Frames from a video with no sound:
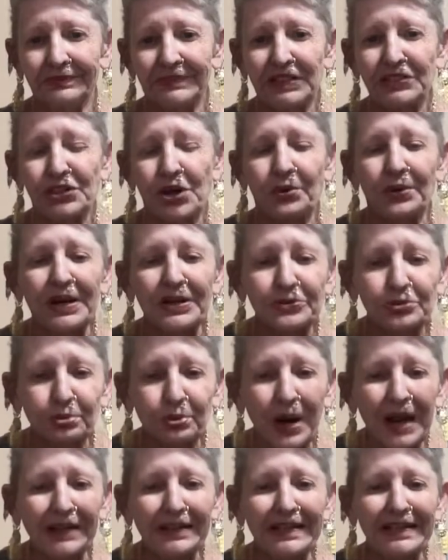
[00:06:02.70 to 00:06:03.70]
So he's
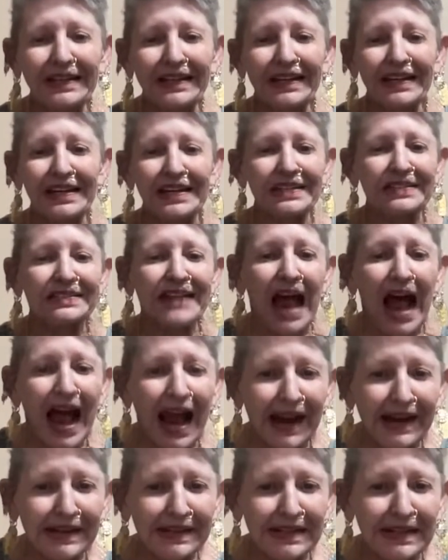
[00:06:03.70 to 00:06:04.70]
running, he's
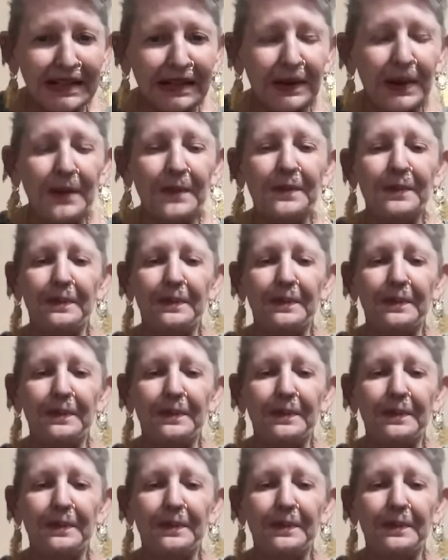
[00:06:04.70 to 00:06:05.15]
hiding.